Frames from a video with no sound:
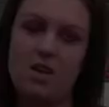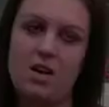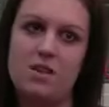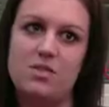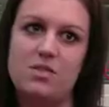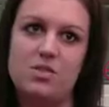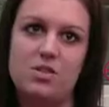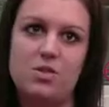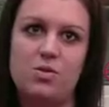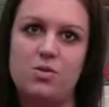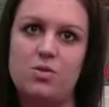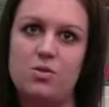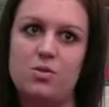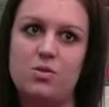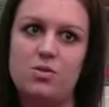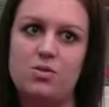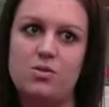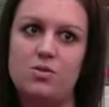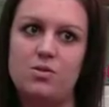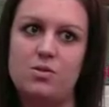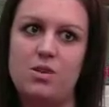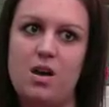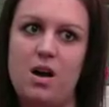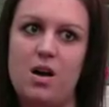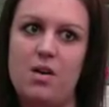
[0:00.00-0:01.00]
Going to court
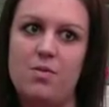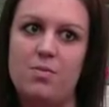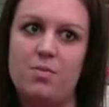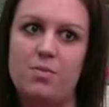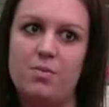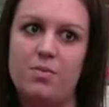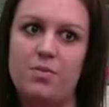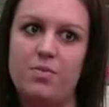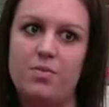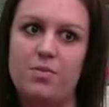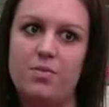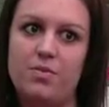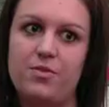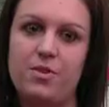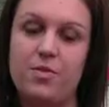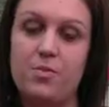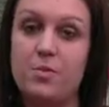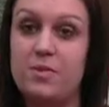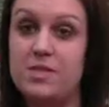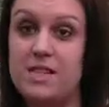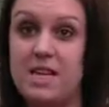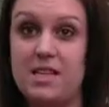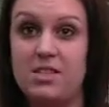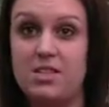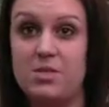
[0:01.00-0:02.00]
for
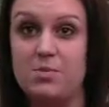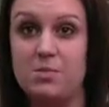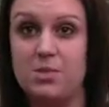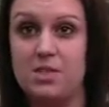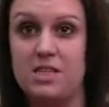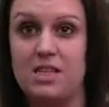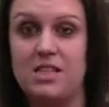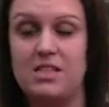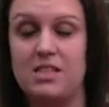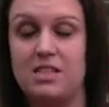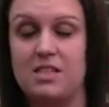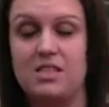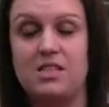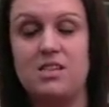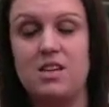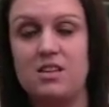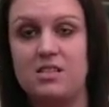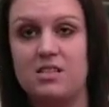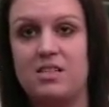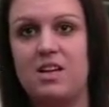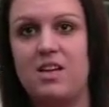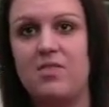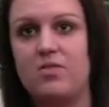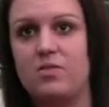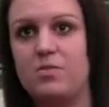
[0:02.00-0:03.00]
possession proceedings
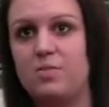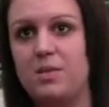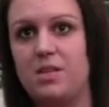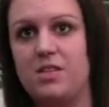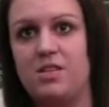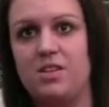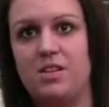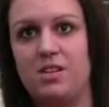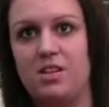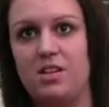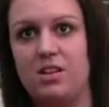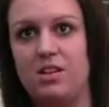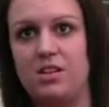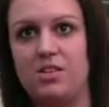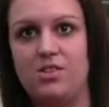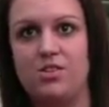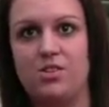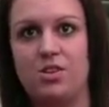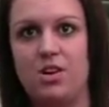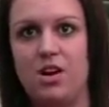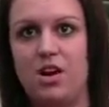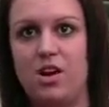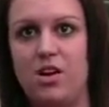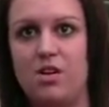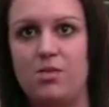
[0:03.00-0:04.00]
doesn't have to mean you're going to lose
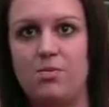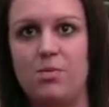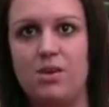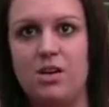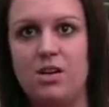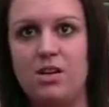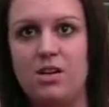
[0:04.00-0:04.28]
your home.